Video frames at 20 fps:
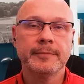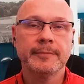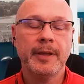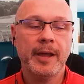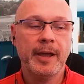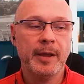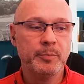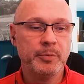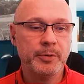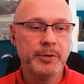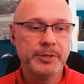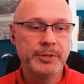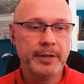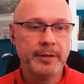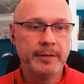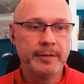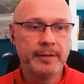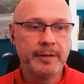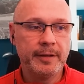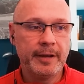I
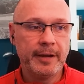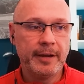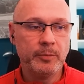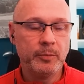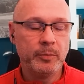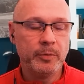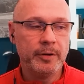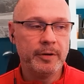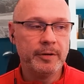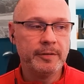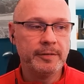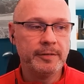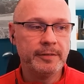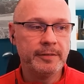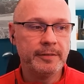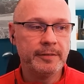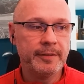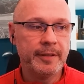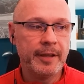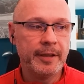appreciate the kind words,
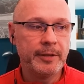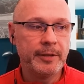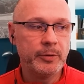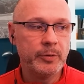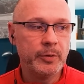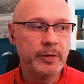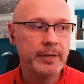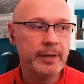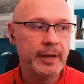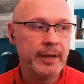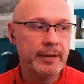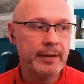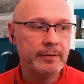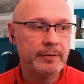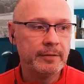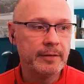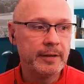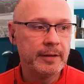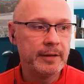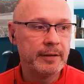and thank you
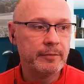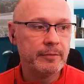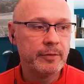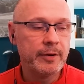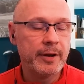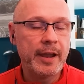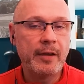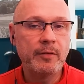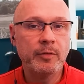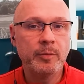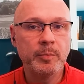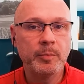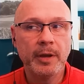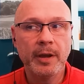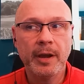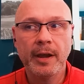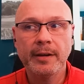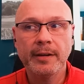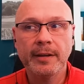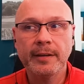again for having me
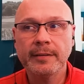on.